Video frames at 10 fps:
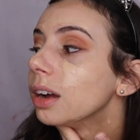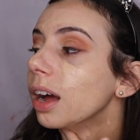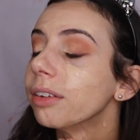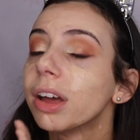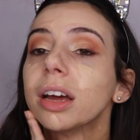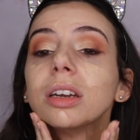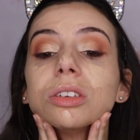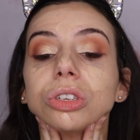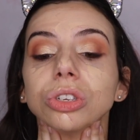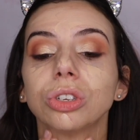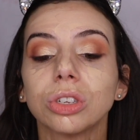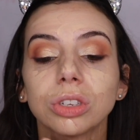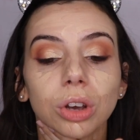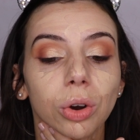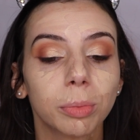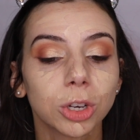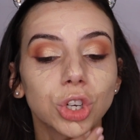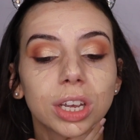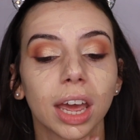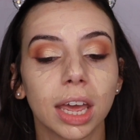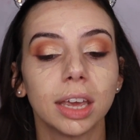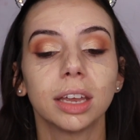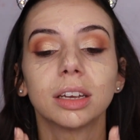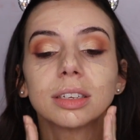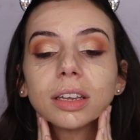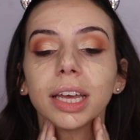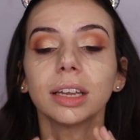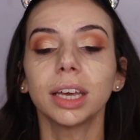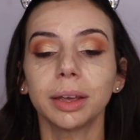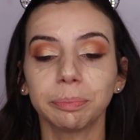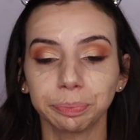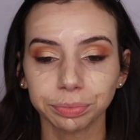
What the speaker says: I've had so much cakiness lately,